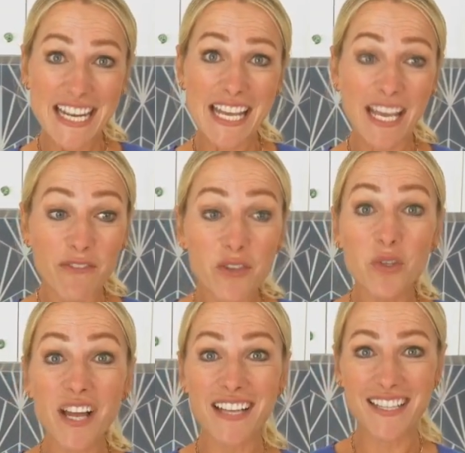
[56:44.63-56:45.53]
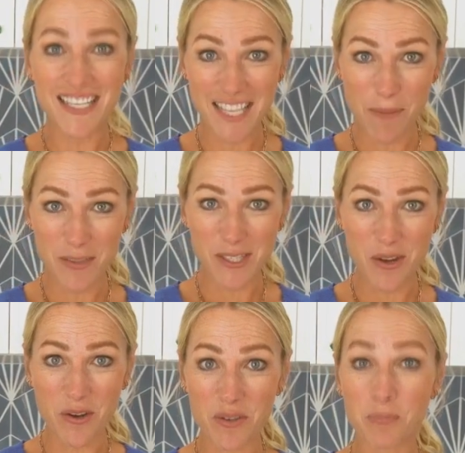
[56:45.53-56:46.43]
if you liked this
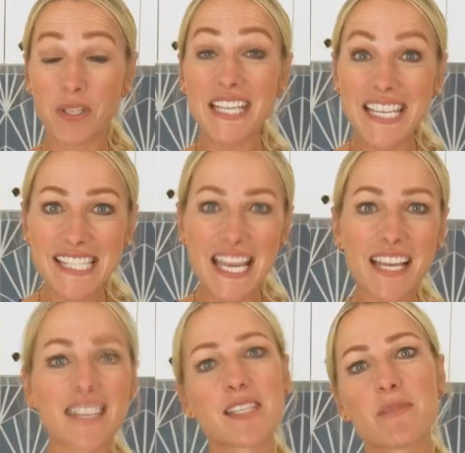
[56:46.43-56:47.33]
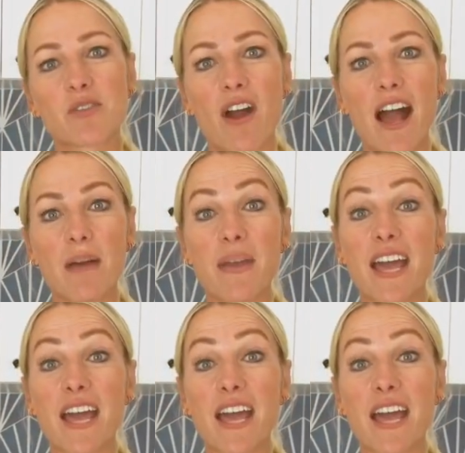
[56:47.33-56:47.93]
episode, please like and subscribe,